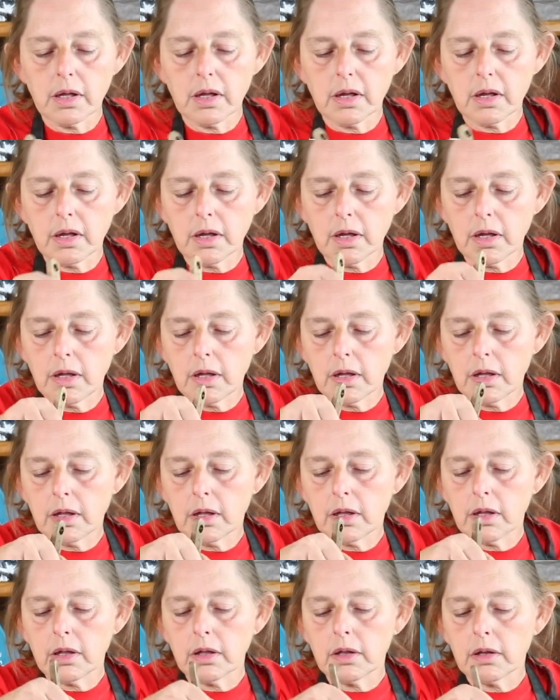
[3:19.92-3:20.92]

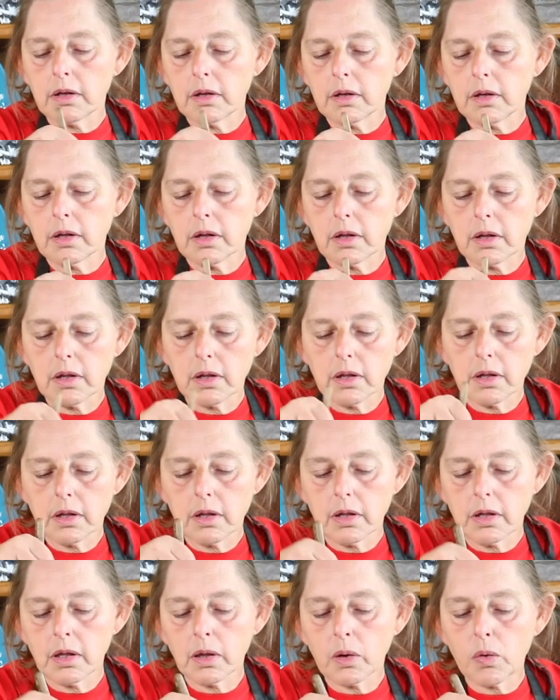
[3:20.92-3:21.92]
and
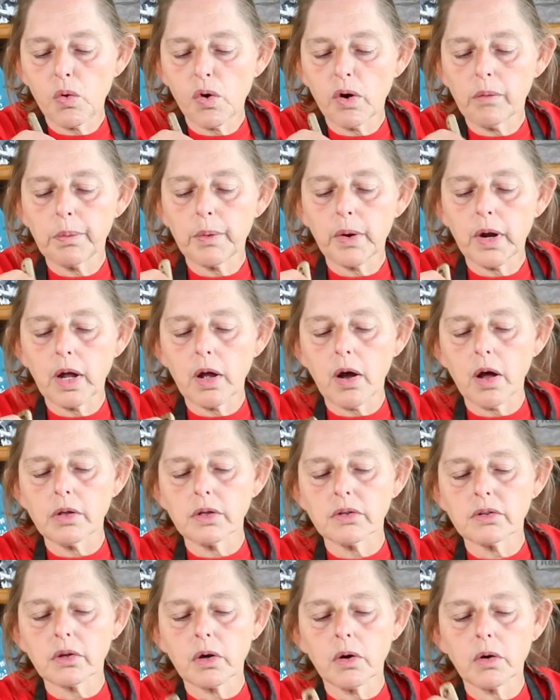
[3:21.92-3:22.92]
incorporate all
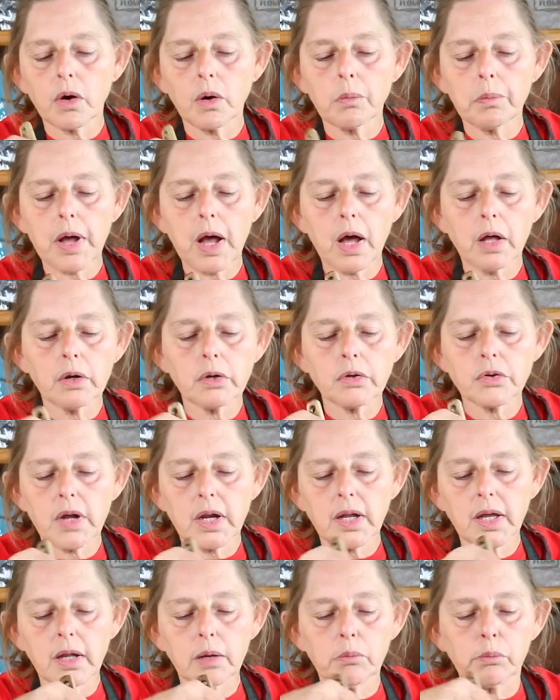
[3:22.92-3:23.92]
this cocoa powder, try
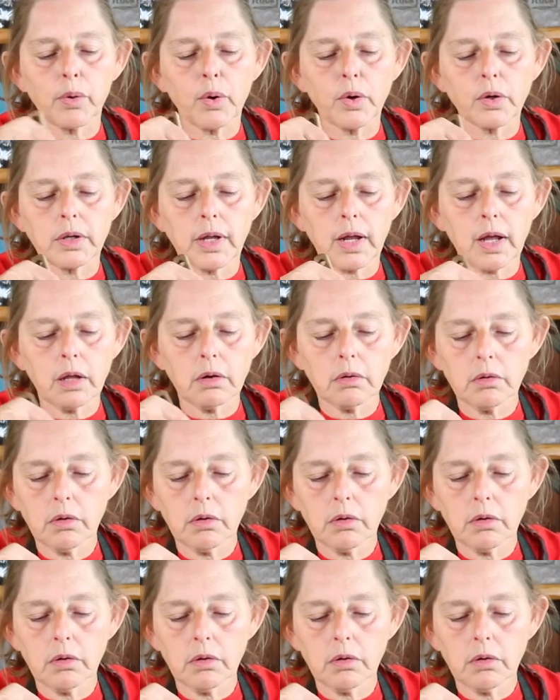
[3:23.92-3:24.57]
to get it broke down.